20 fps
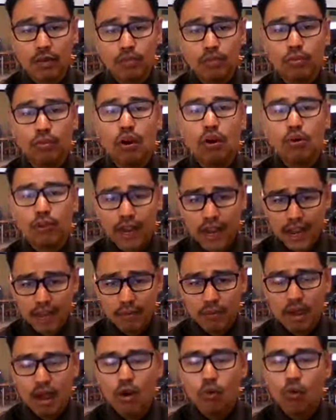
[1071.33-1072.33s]

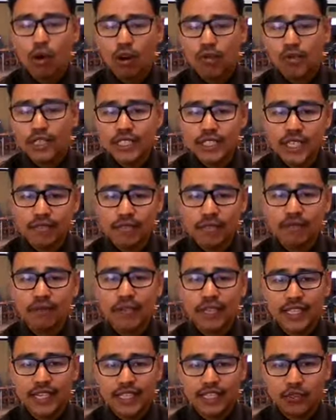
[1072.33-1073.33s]
program while receiving
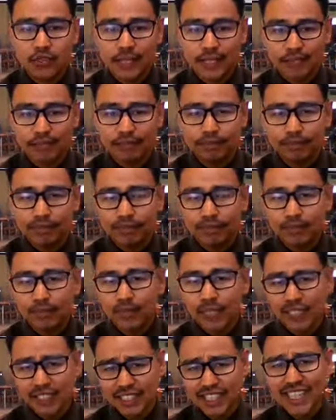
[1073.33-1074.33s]
financial aid.
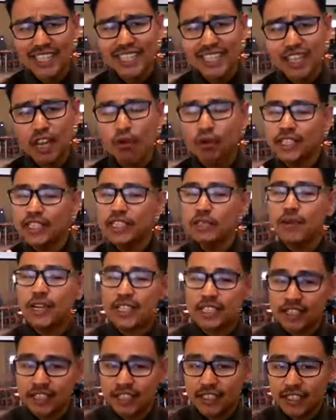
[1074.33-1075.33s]
The last thing I wanted to
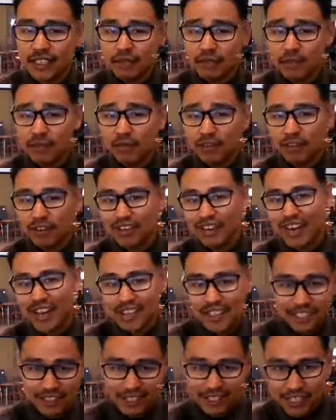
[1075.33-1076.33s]
mention on that before
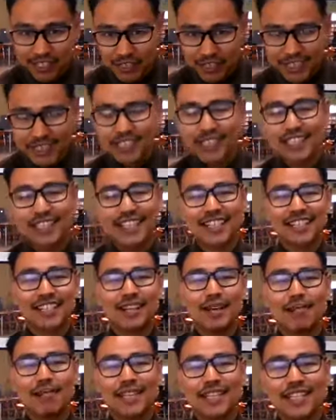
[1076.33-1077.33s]
I go on to the next
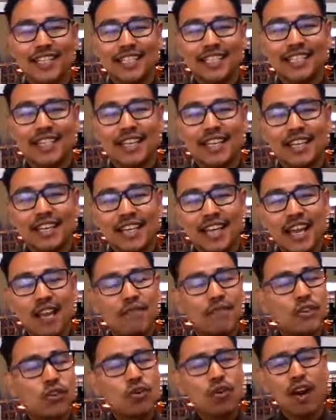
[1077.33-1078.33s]
topic is,
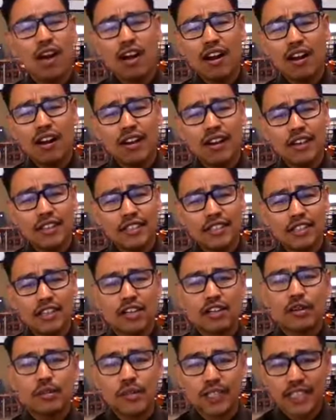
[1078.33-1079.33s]
if you are
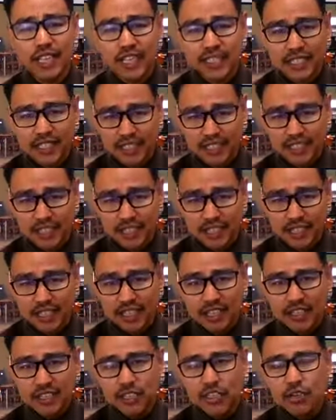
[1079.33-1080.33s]
terminated,
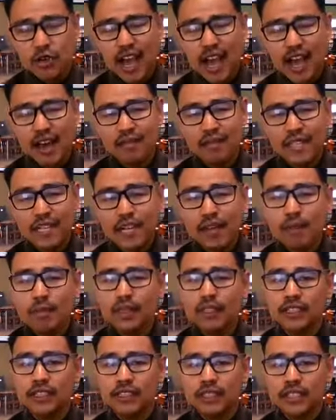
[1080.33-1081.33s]
you have the
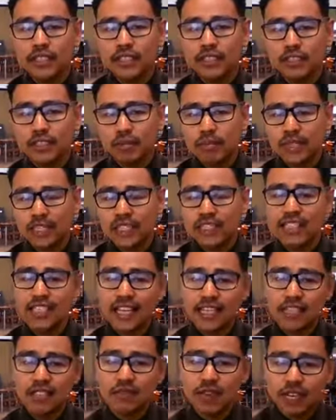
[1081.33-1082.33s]
ability to submit a
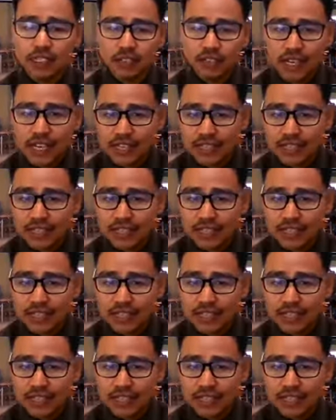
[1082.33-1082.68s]
satisfactory